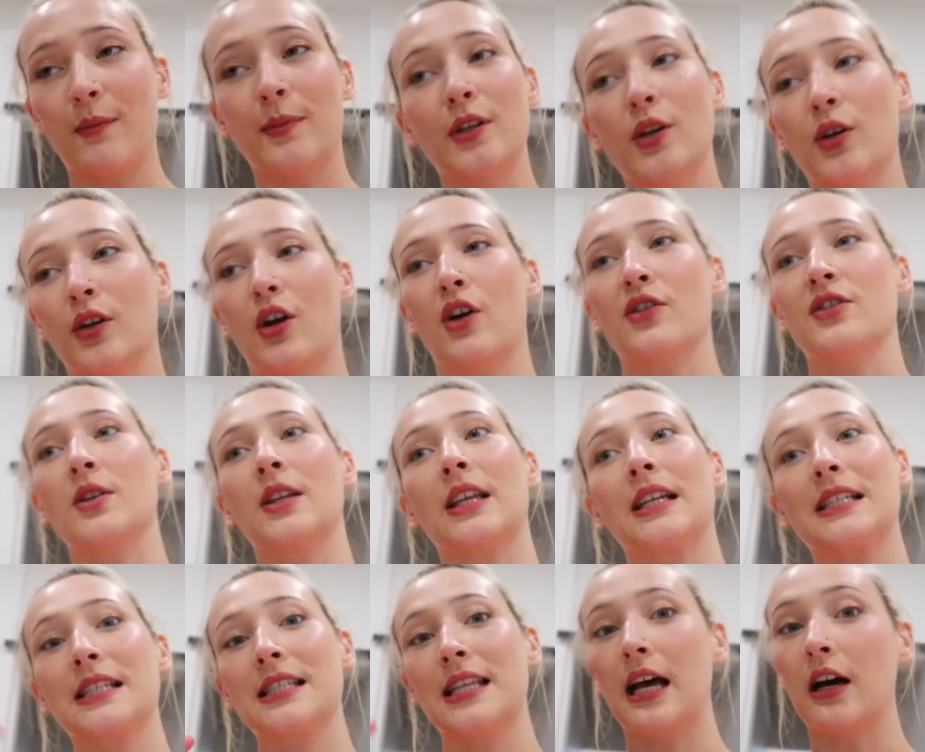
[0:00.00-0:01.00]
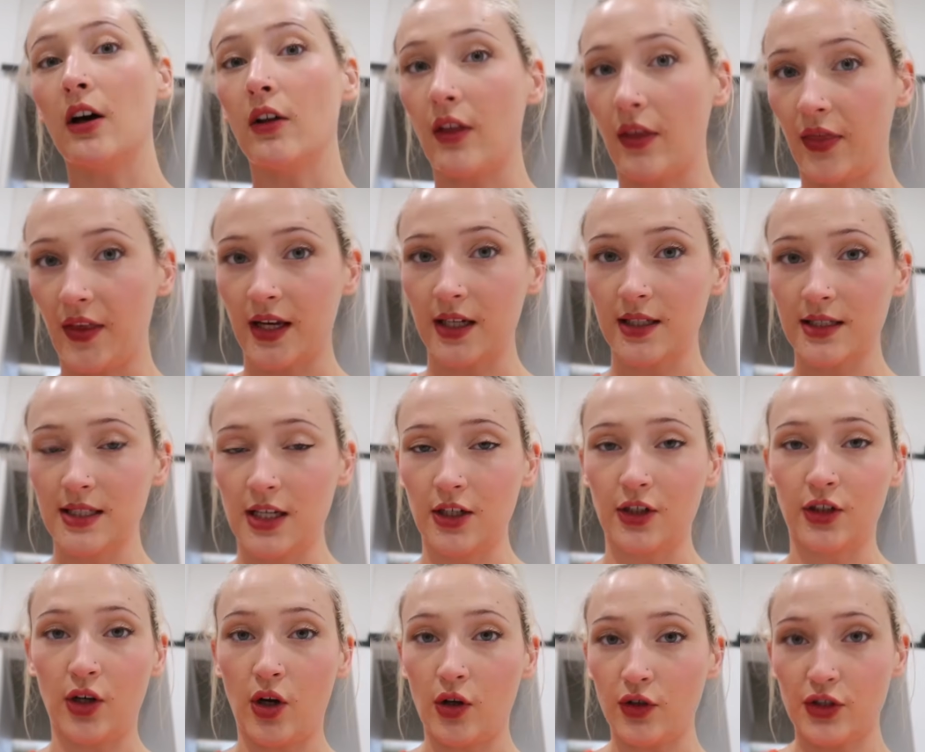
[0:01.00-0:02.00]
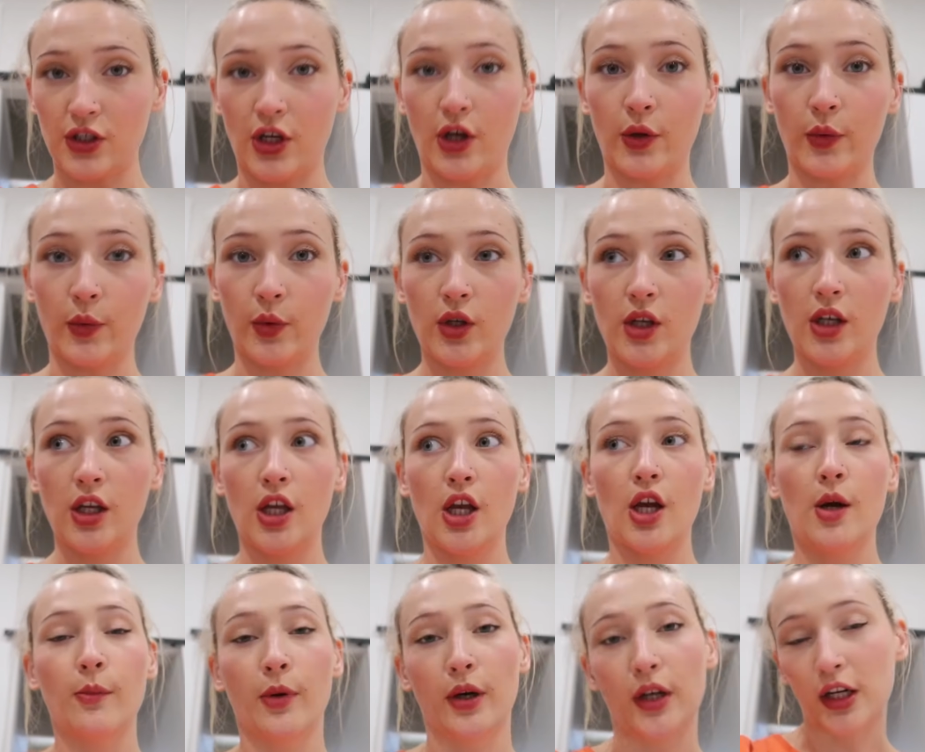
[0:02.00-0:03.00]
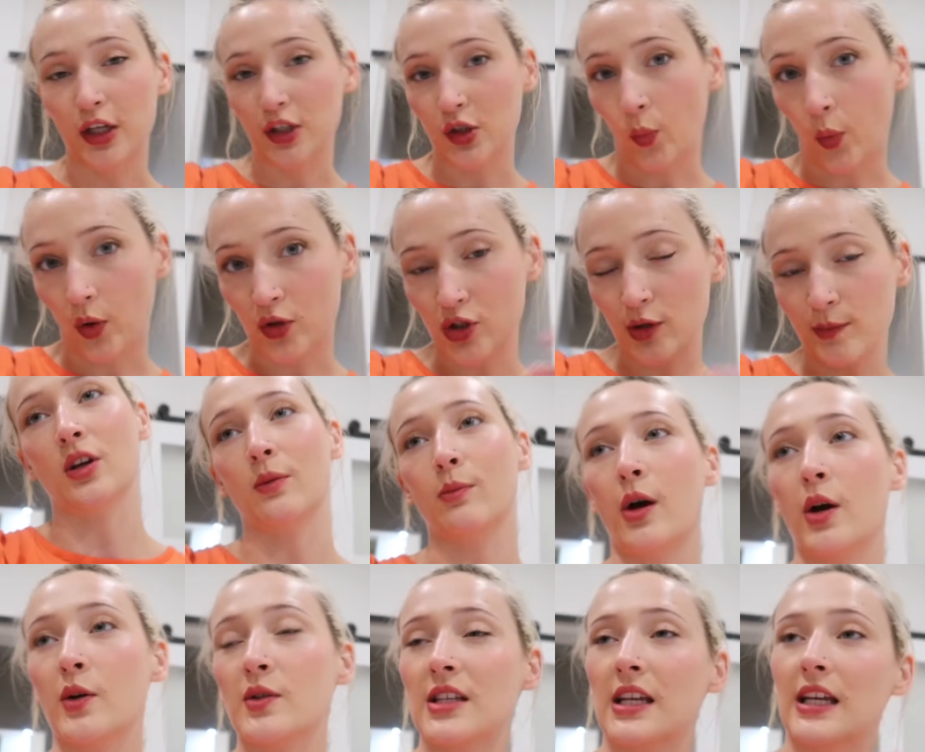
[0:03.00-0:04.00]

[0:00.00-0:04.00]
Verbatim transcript: But you could also like sell the things that you're also putting in your wardrobe. You could post